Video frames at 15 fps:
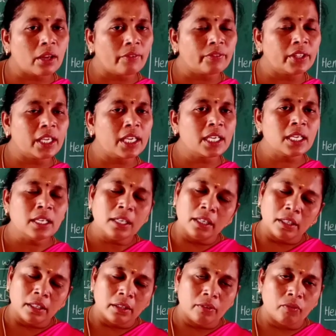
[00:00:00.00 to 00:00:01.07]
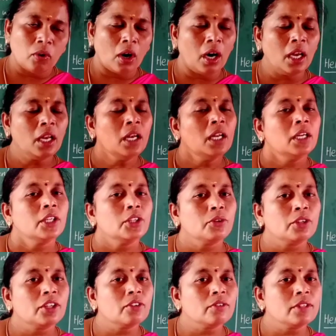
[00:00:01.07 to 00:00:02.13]
of the wall,
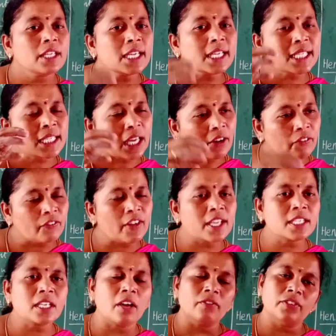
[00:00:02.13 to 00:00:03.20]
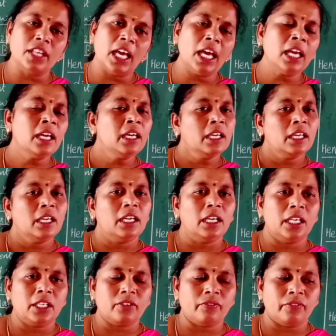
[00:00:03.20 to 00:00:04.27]
you give the surface of the
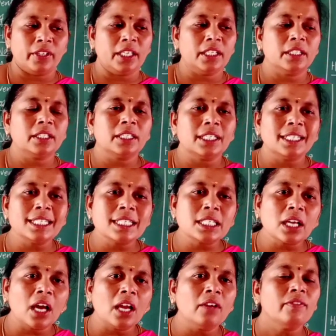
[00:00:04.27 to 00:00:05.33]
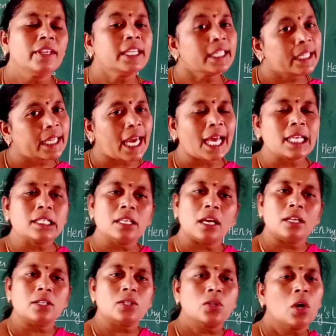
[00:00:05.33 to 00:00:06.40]
liquid, the dissolving gas
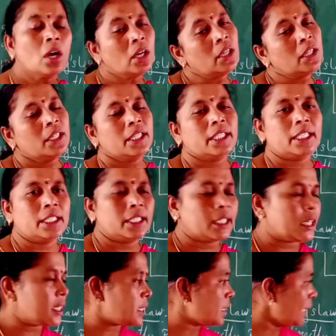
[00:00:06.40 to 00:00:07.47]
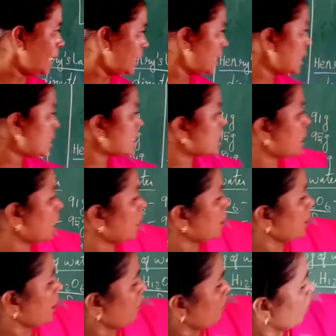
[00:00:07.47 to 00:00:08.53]
also increase. That is
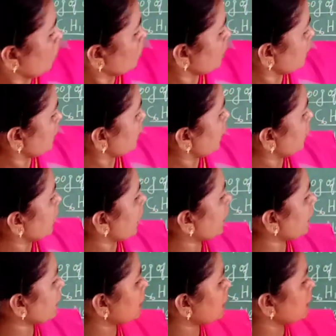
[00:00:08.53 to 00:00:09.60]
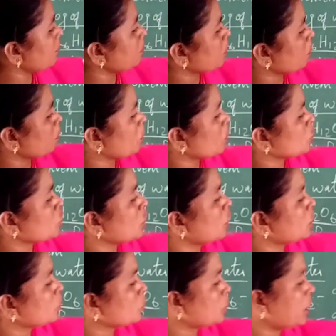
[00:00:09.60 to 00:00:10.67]
saying about the directly
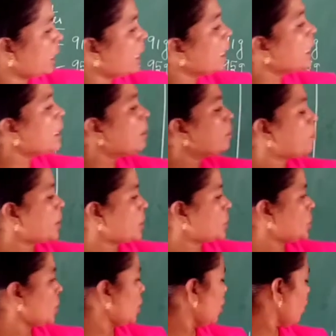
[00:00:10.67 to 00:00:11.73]
proportional to the pressure